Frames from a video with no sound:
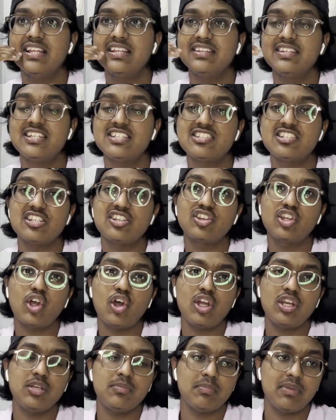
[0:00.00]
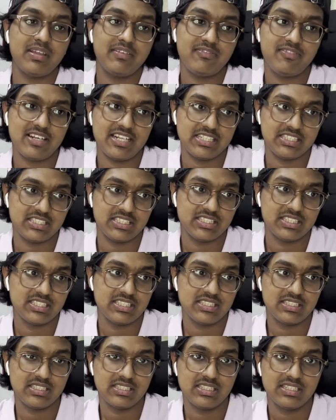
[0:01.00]
there is a thorn in my flesh.
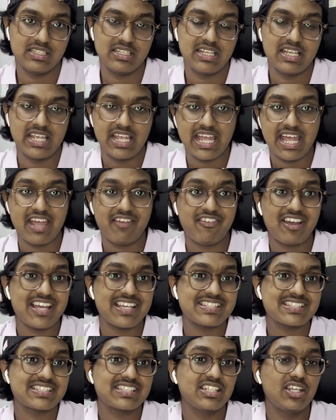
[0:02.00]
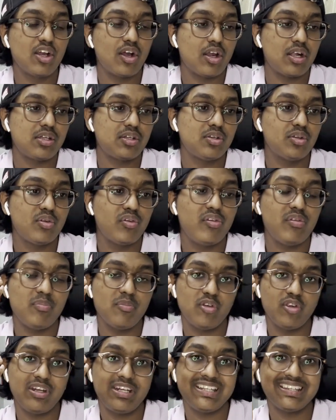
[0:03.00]
I've asked God to
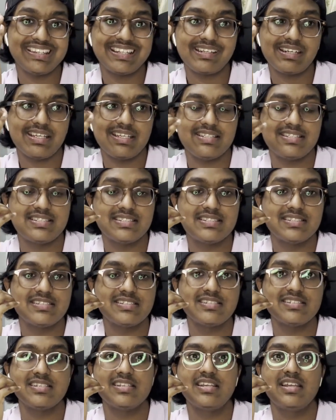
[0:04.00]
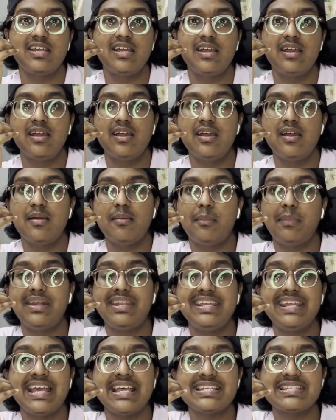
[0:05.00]
remove it thrice, but
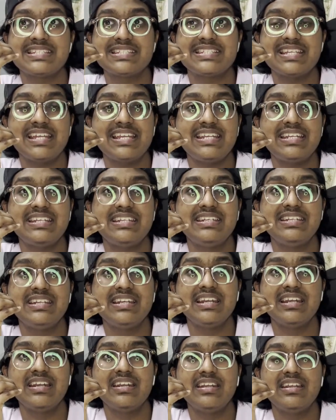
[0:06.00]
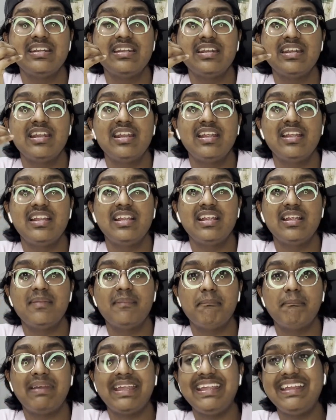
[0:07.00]
He has said,
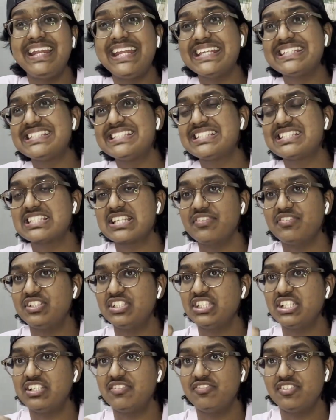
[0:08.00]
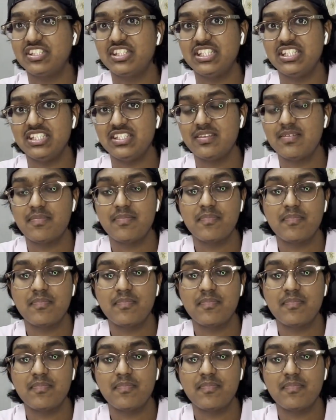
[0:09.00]
my grace is sufficient for thee.